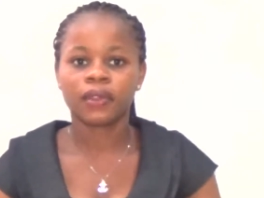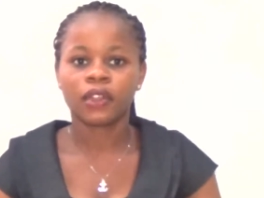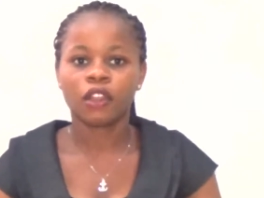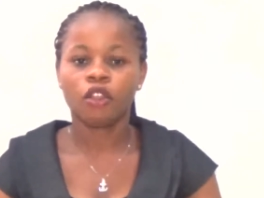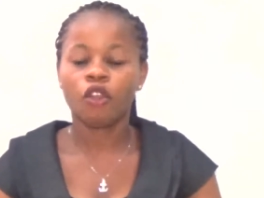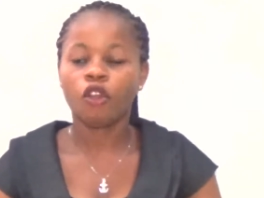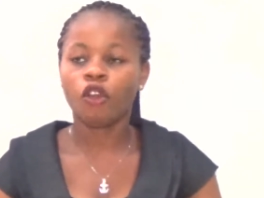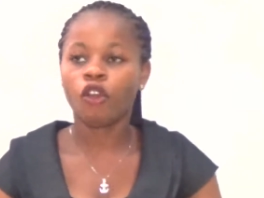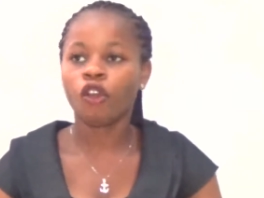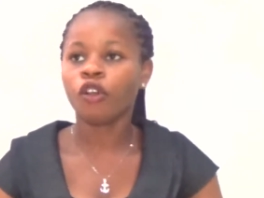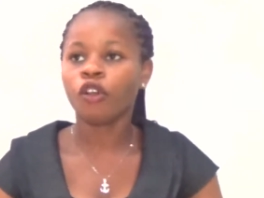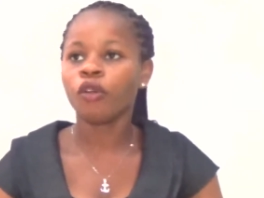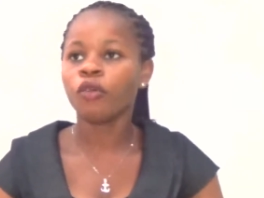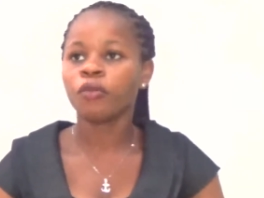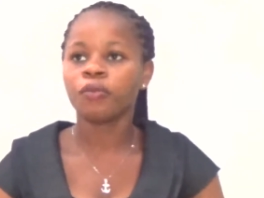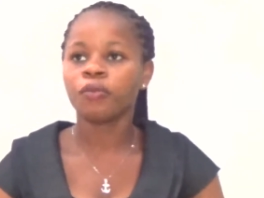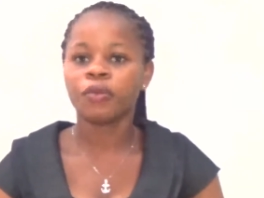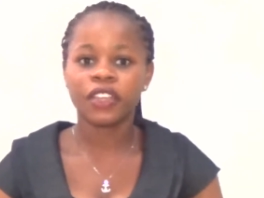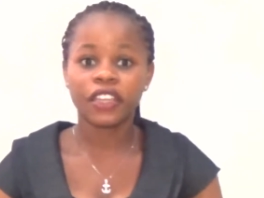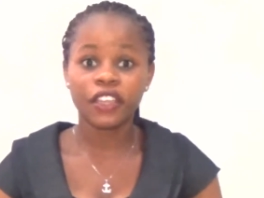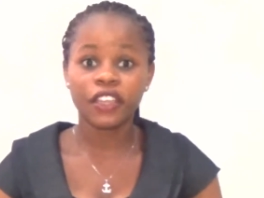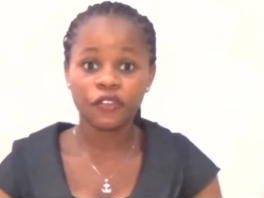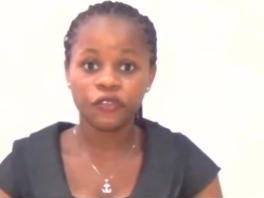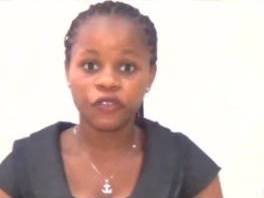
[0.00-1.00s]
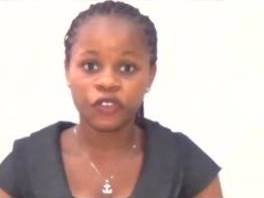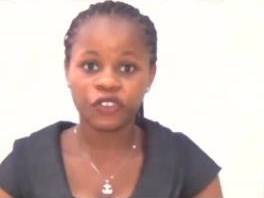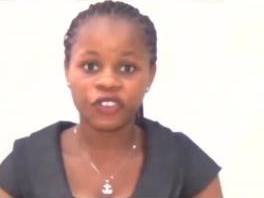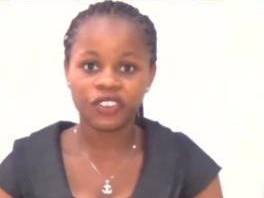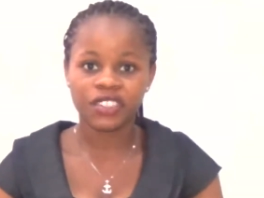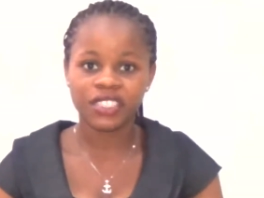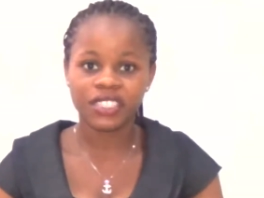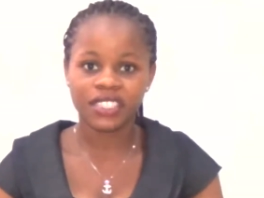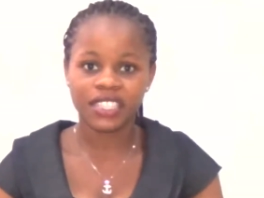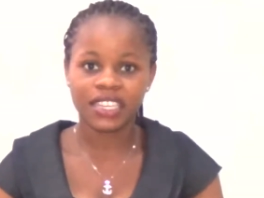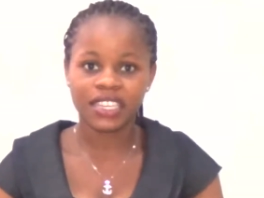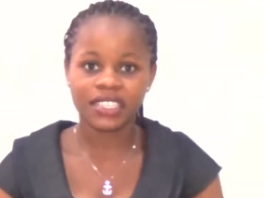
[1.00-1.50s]
Or if, for
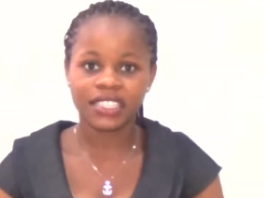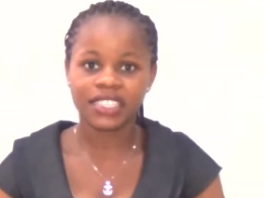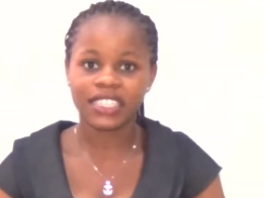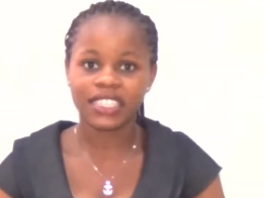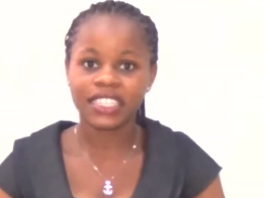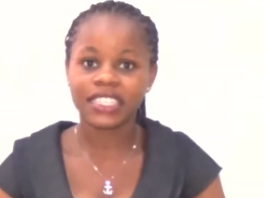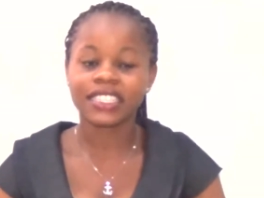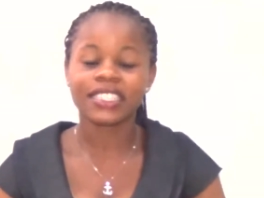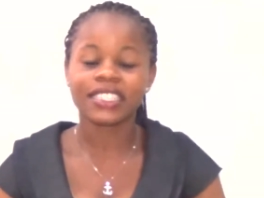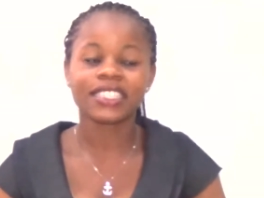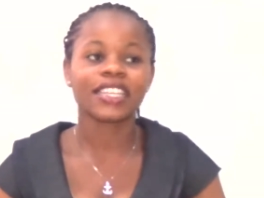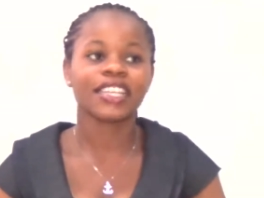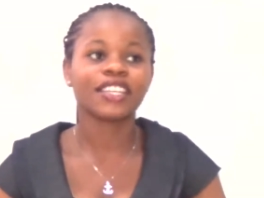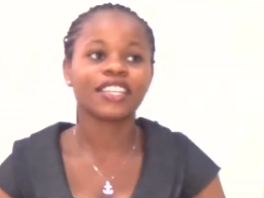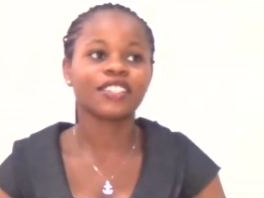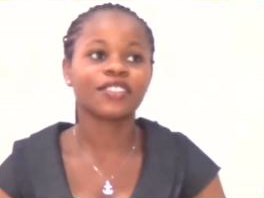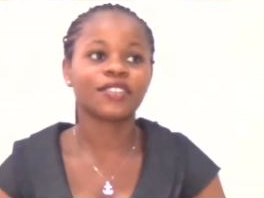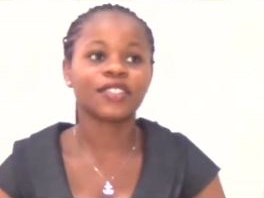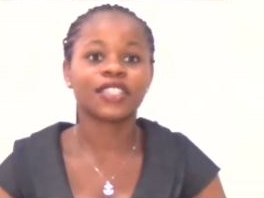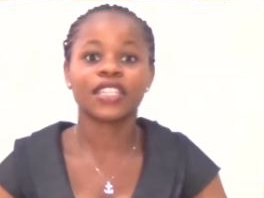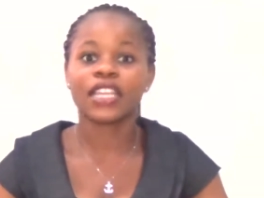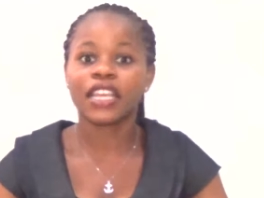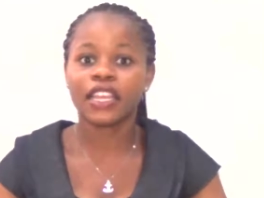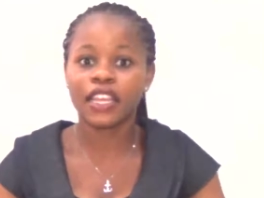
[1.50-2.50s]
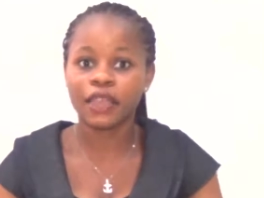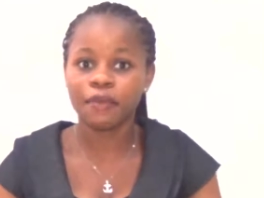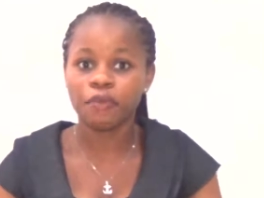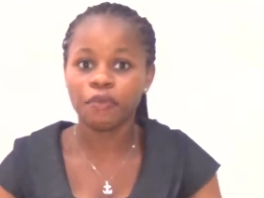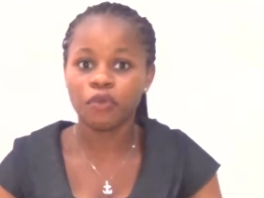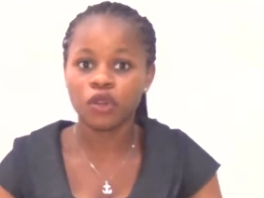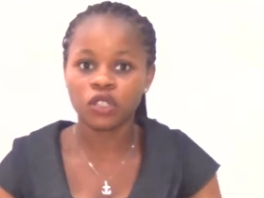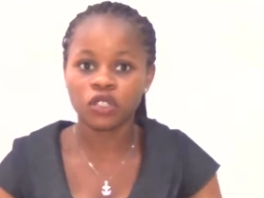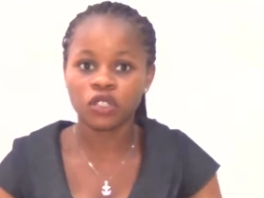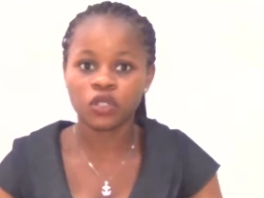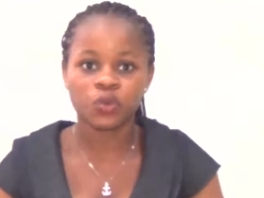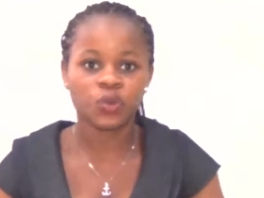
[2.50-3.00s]
instance, he stays a
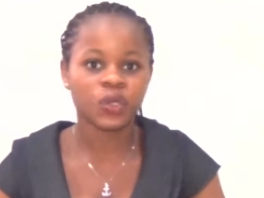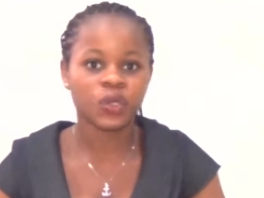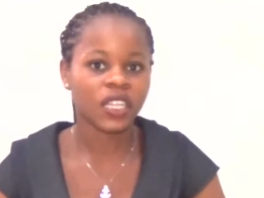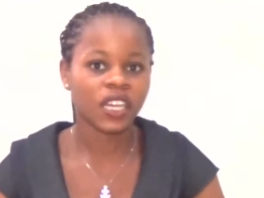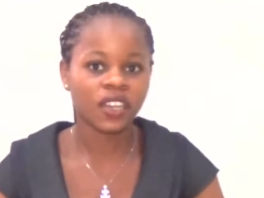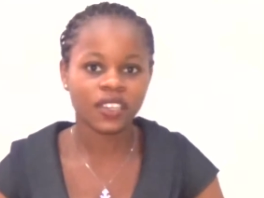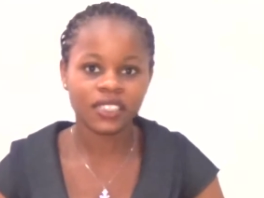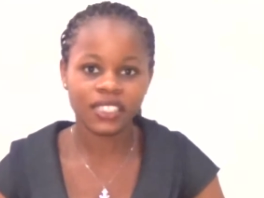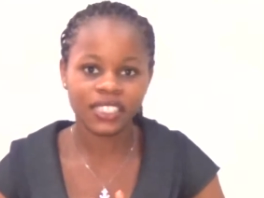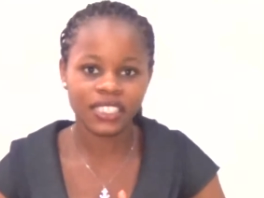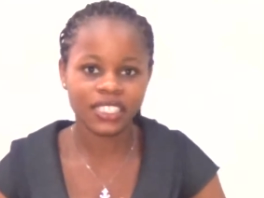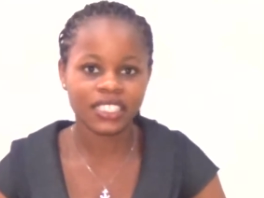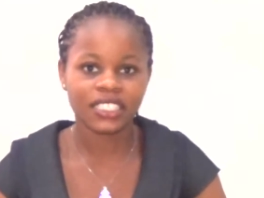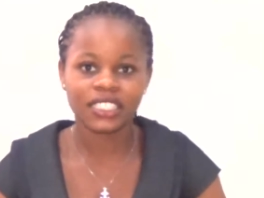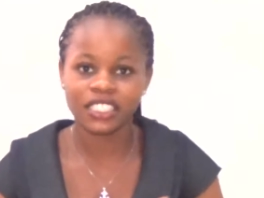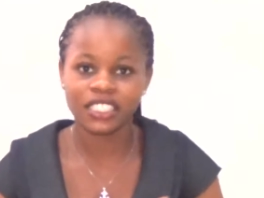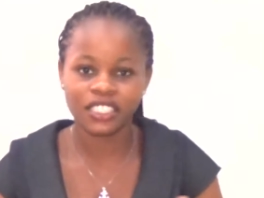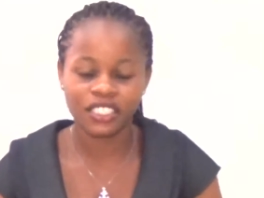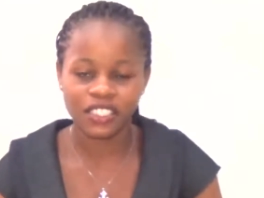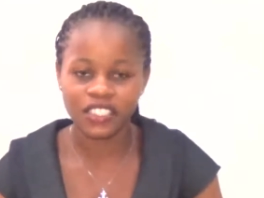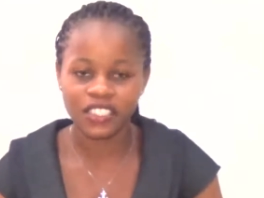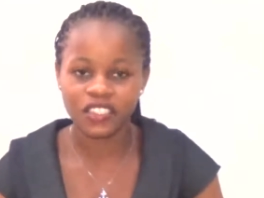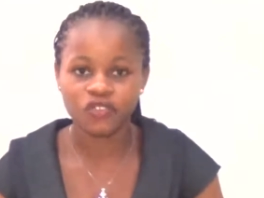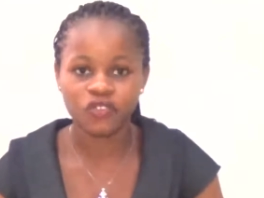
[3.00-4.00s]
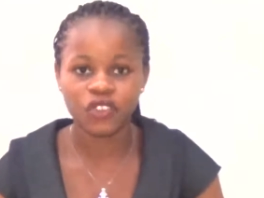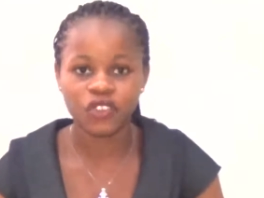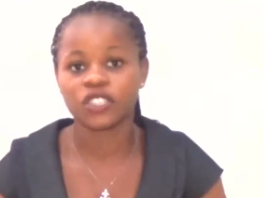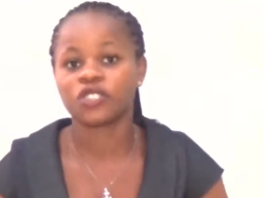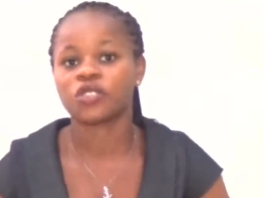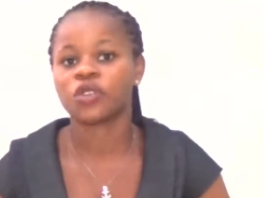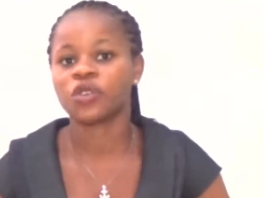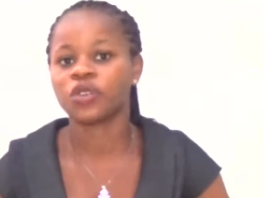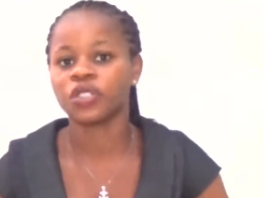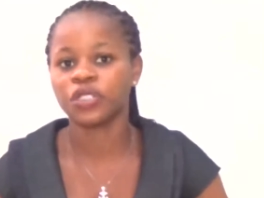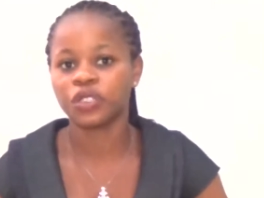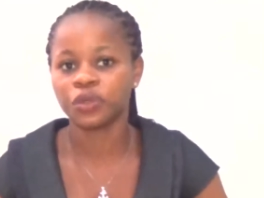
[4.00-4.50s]
month without seeing the
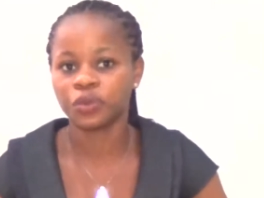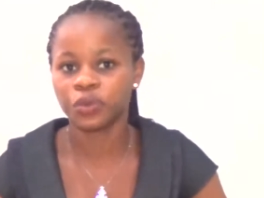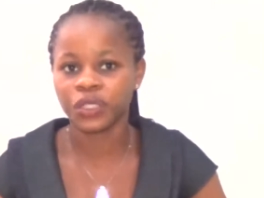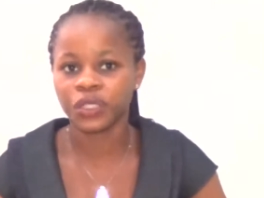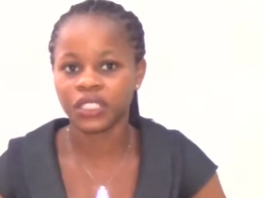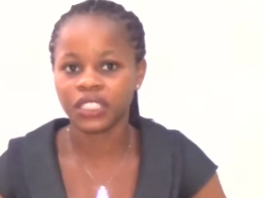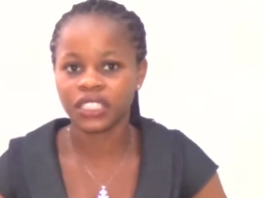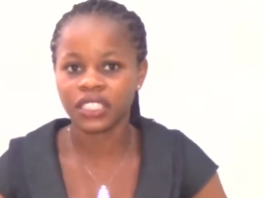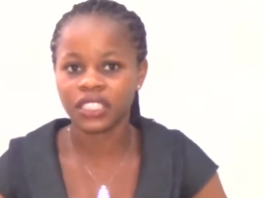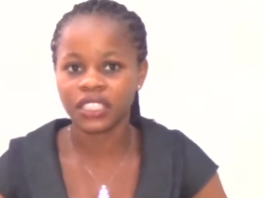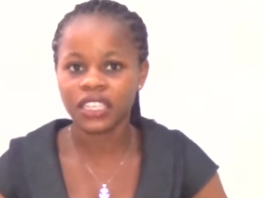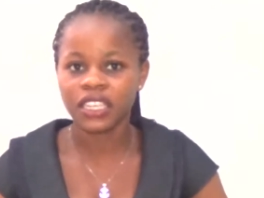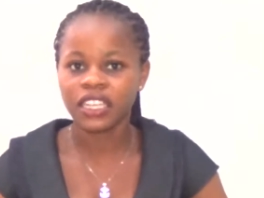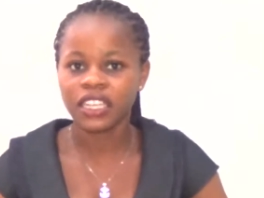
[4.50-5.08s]
cigarette or the weed,